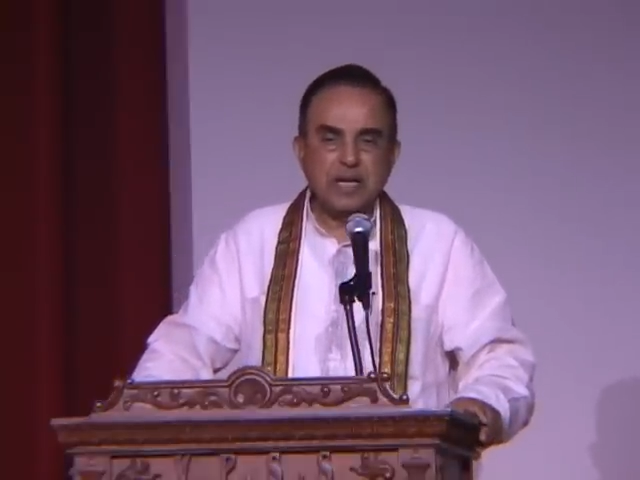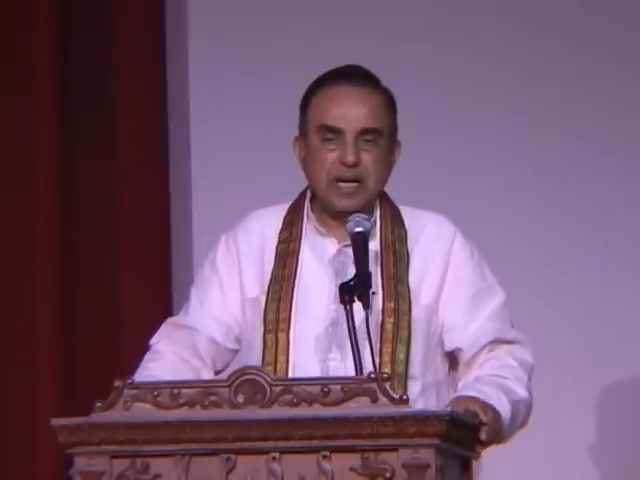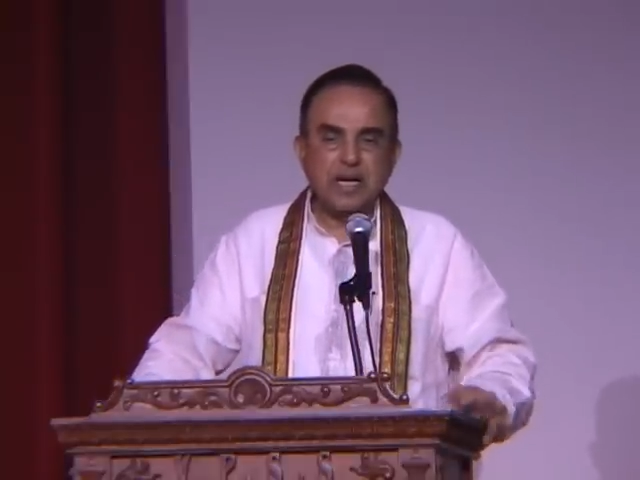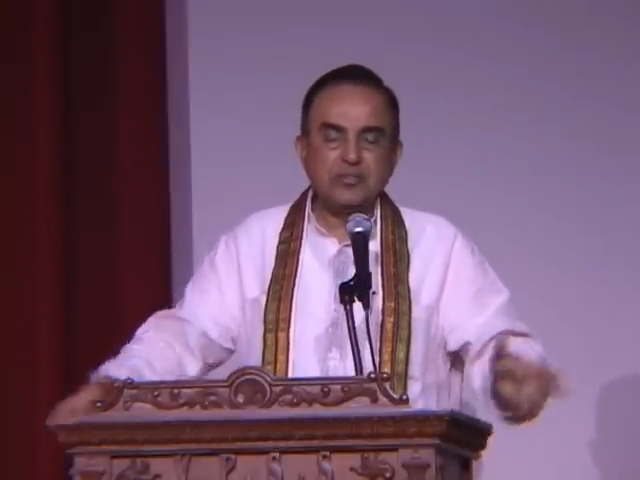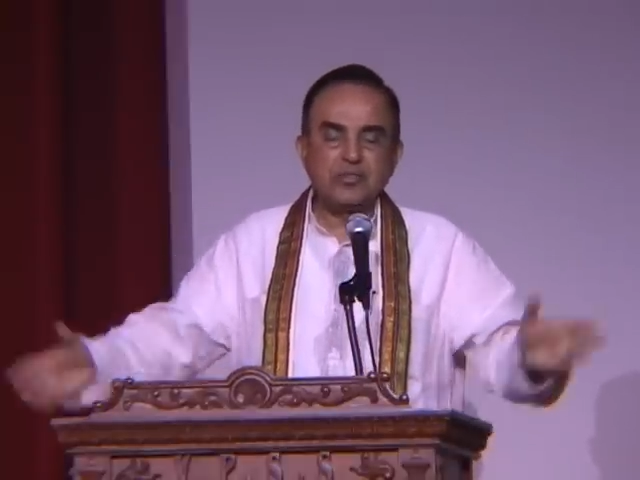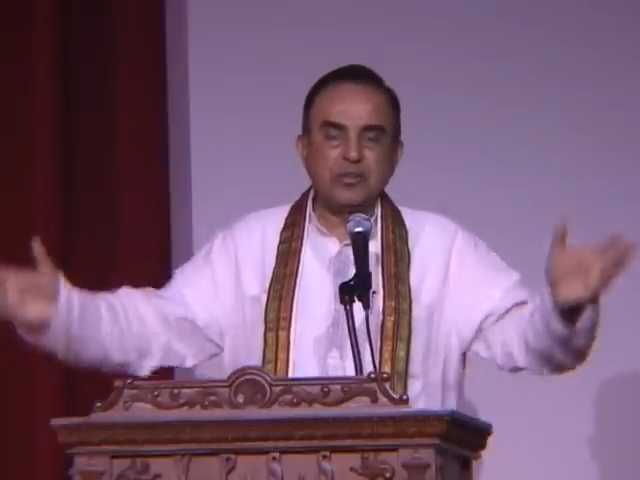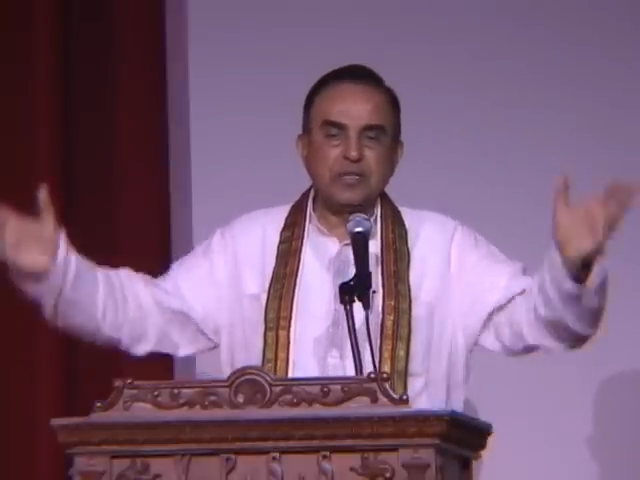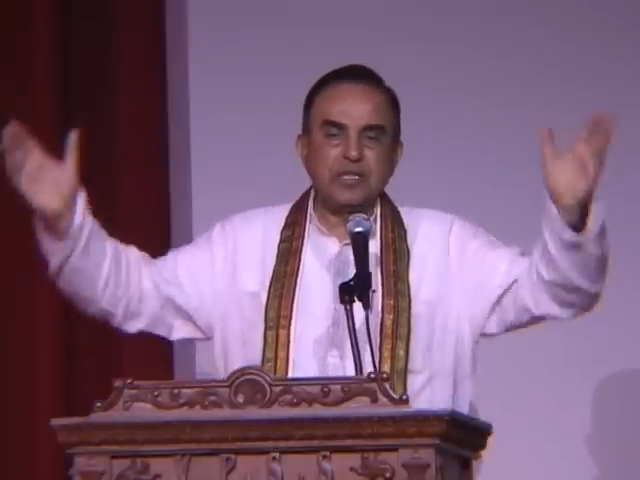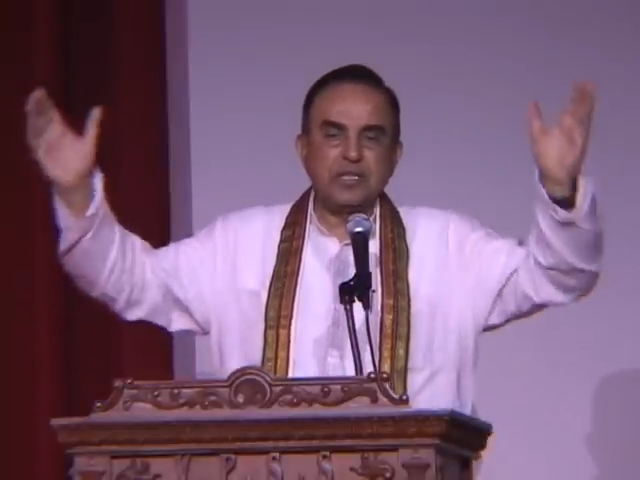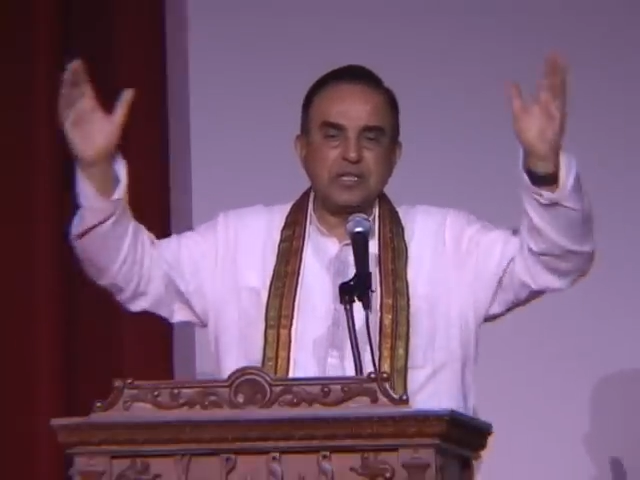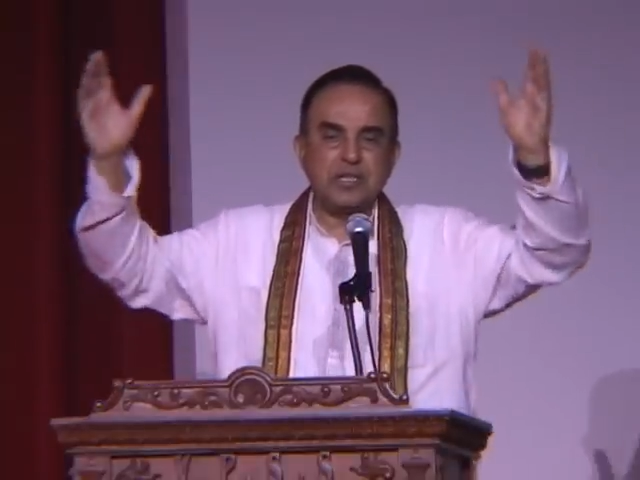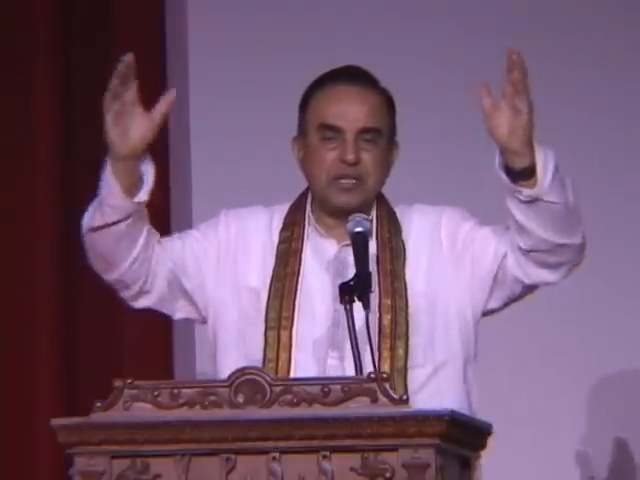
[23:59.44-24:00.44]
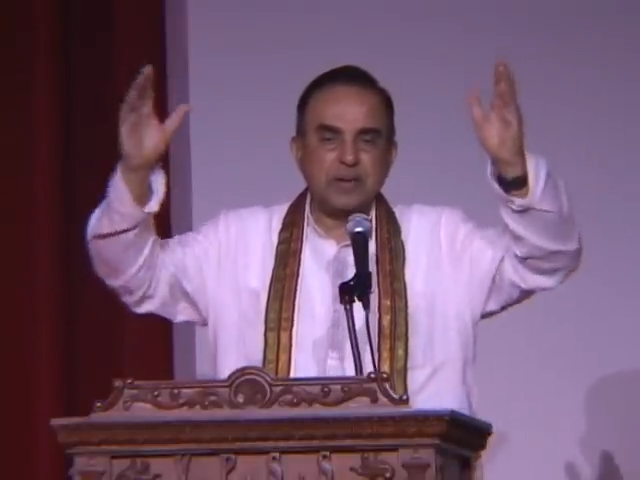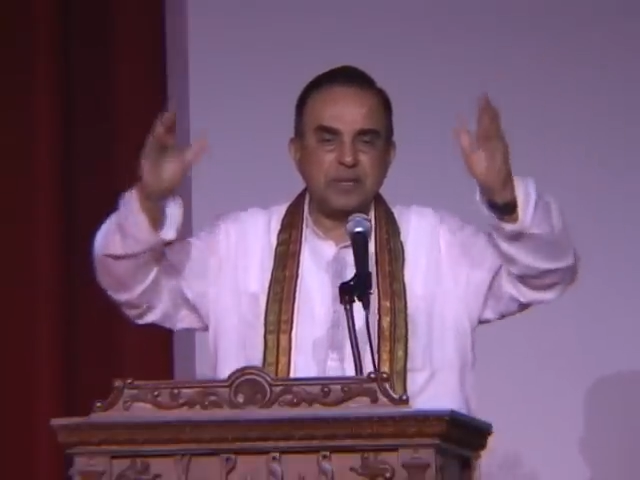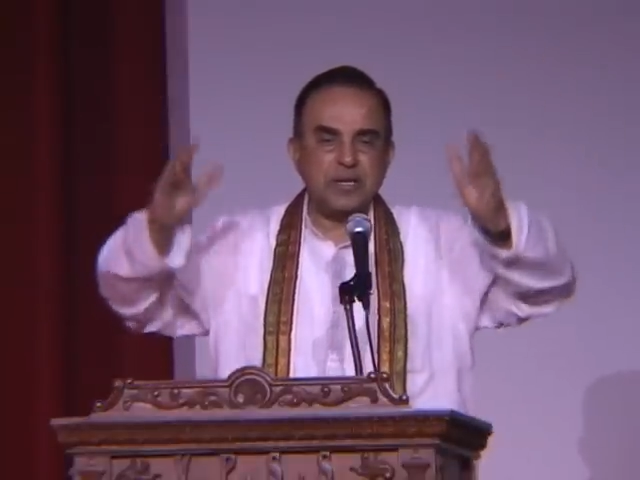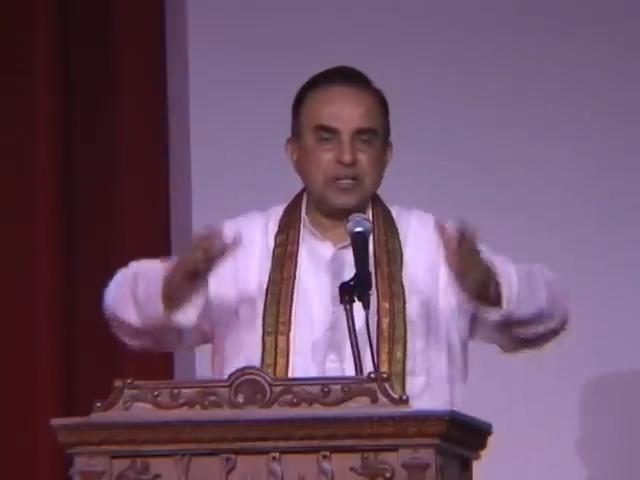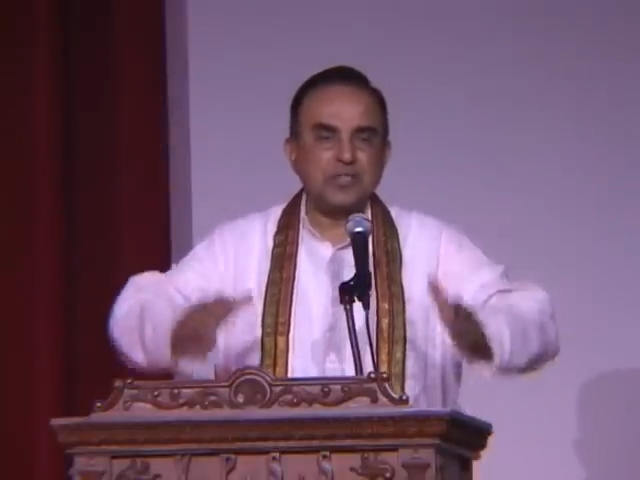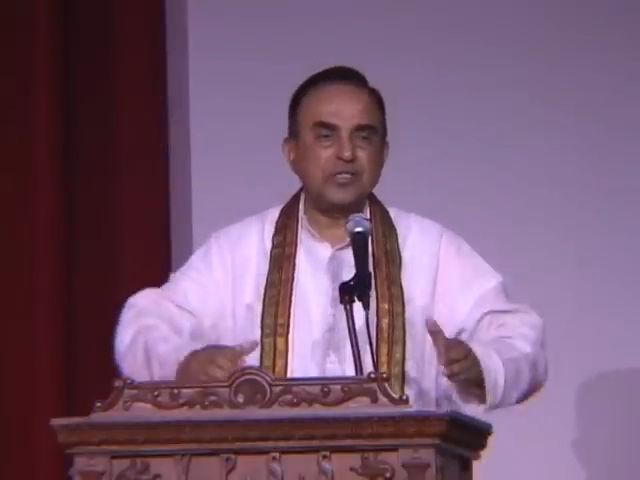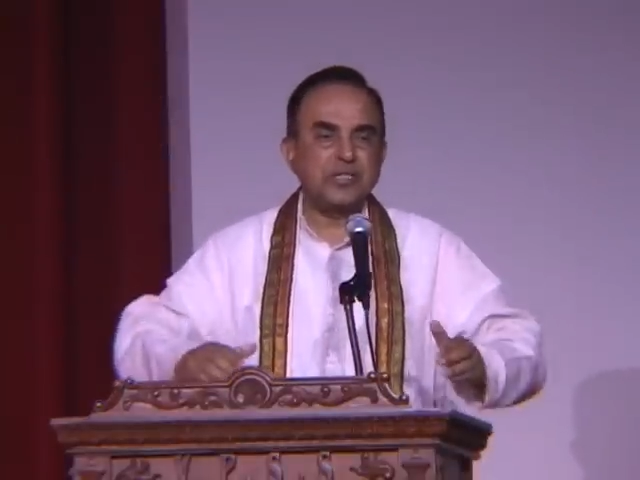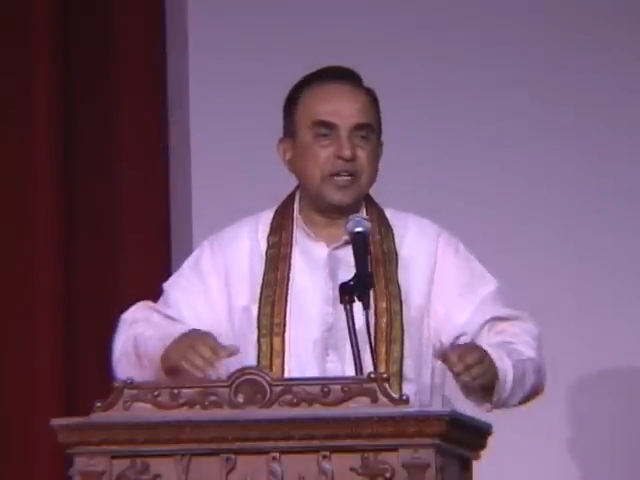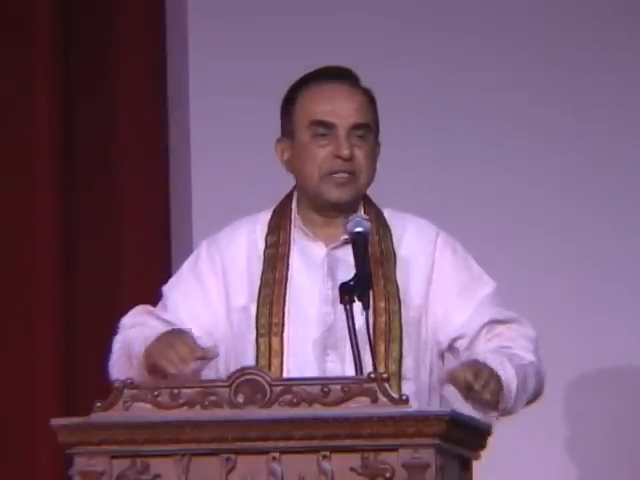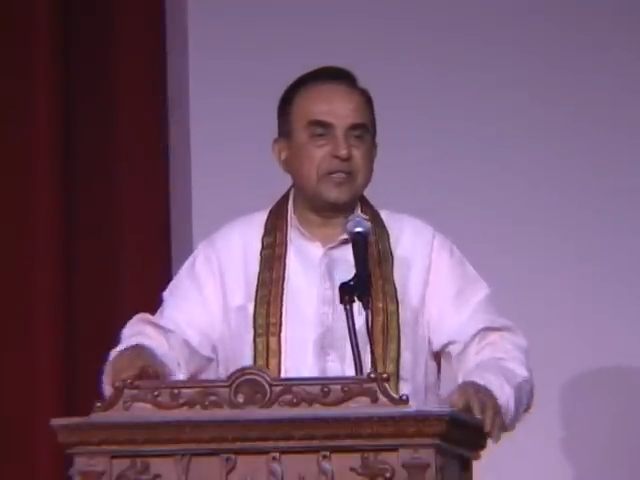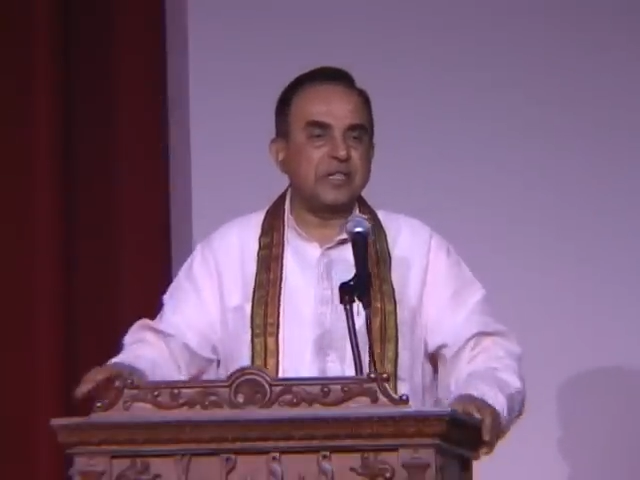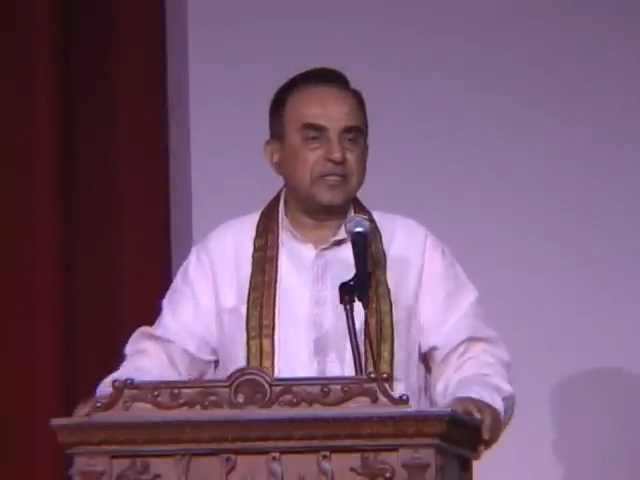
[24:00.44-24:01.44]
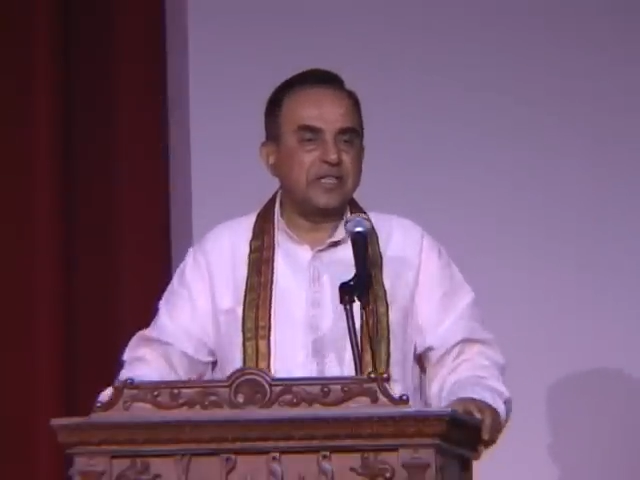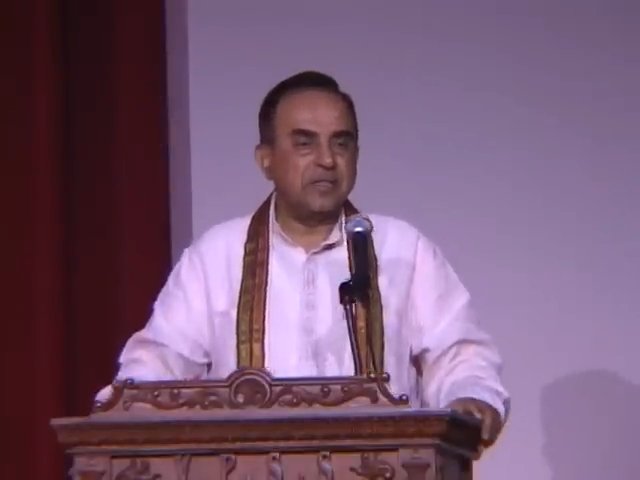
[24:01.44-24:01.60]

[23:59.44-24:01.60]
And so the applications get cut